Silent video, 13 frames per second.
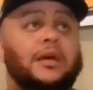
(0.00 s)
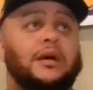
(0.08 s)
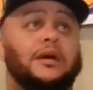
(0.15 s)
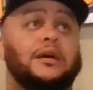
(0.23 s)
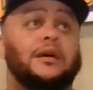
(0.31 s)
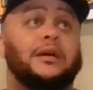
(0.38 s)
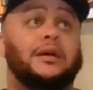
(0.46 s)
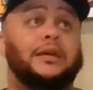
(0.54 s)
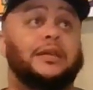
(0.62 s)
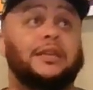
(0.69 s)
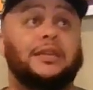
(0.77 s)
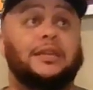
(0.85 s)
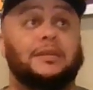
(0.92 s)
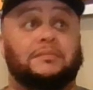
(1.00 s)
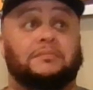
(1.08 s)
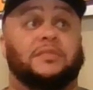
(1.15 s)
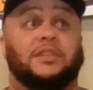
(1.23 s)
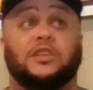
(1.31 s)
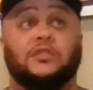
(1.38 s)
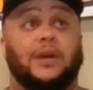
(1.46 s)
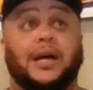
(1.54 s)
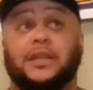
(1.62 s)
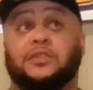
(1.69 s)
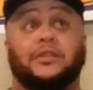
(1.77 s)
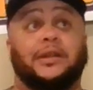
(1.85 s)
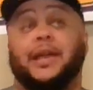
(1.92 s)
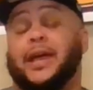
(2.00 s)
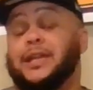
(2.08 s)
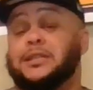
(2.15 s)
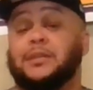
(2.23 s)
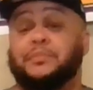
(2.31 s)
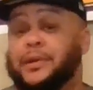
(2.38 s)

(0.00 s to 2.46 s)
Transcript: You know, I thought he actually